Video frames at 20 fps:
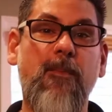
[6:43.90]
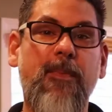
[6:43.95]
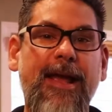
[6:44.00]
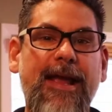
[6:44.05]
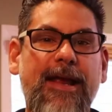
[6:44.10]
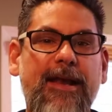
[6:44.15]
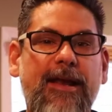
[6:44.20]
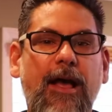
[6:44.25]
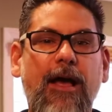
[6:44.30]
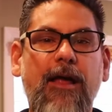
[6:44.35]
to
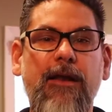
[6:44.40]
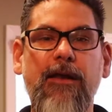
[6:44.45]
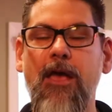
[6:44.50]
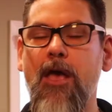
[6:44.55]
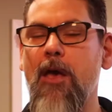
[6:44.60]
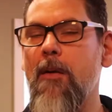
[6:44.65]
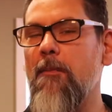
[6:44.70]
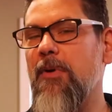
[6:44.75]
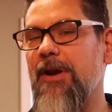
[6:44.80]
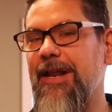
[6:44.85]
paint on,
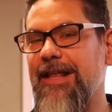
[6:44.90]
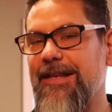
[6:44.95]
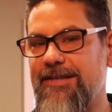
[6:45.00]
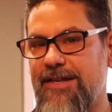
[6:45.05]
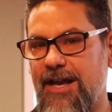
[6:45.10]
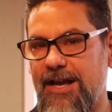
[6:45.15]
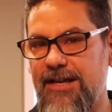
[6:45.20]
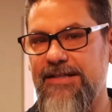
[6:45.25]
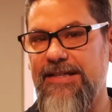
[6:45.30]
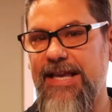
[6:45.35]
but
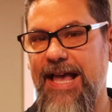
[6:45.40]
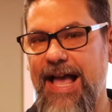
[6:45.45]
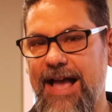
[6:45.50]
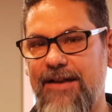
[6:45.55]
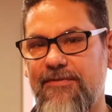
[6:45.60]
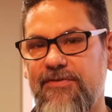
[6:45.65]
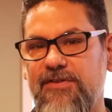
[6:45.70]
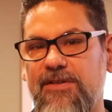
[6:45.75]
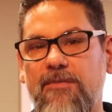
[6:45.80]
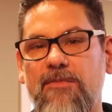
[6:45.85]
it does
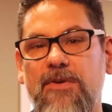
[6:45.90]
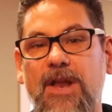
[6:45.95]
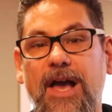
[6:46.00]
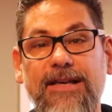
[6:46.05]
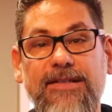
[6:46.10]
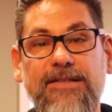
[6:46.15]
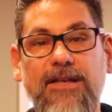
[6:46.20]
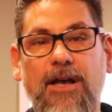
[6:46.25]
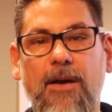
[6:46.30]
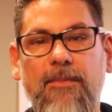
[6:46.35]
have some
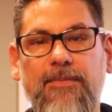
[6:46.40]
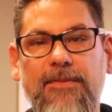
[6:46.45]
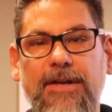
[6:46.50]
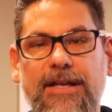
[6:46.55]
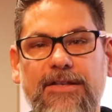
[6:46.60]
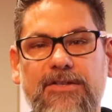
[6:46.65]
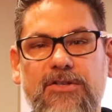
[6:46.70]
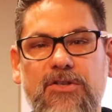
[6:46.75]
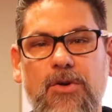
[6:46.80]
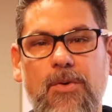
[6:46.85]
nice
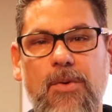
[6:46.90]
updates